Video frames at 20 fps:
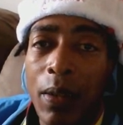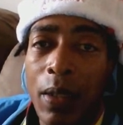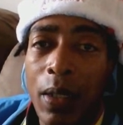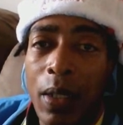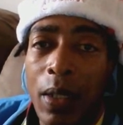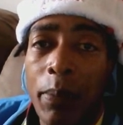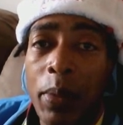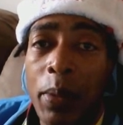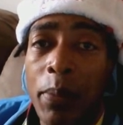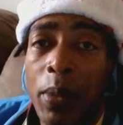
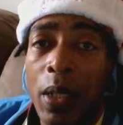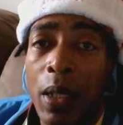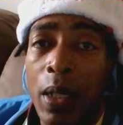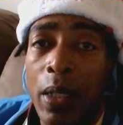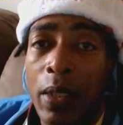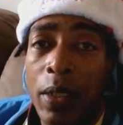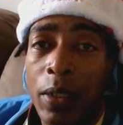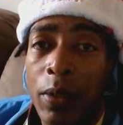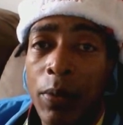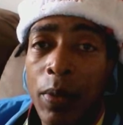Let me be
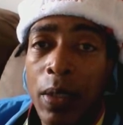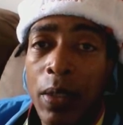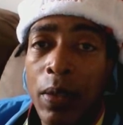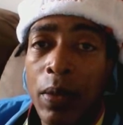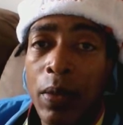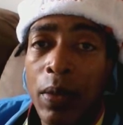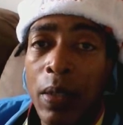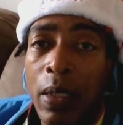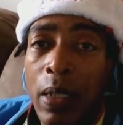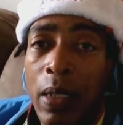honest with
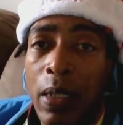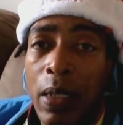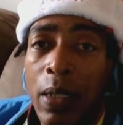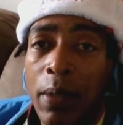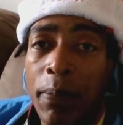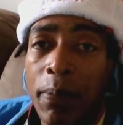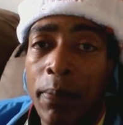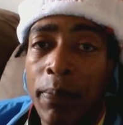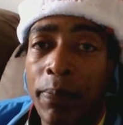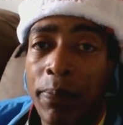you.
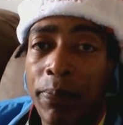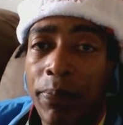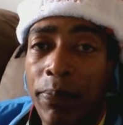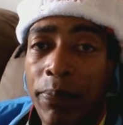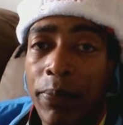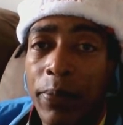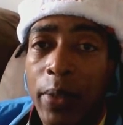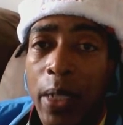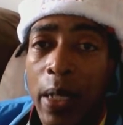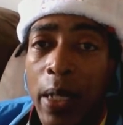Um,
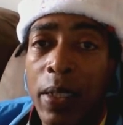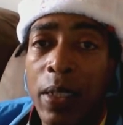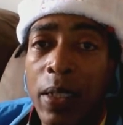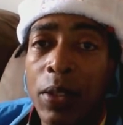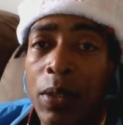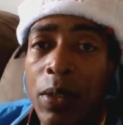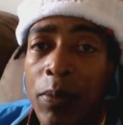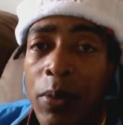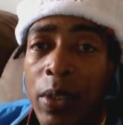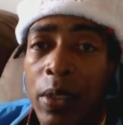I did
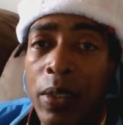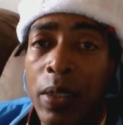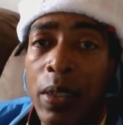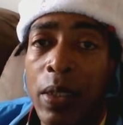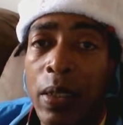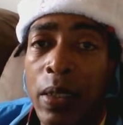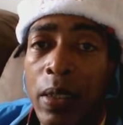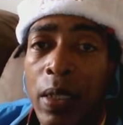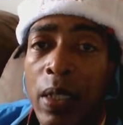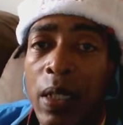some
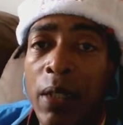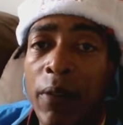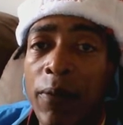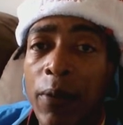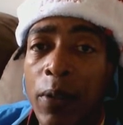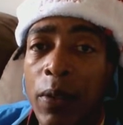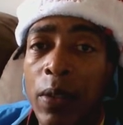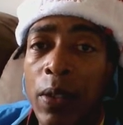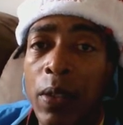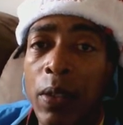research and I
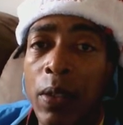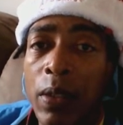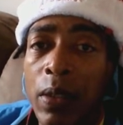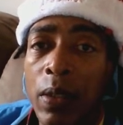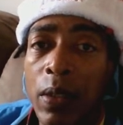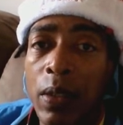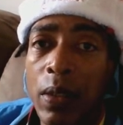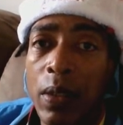found out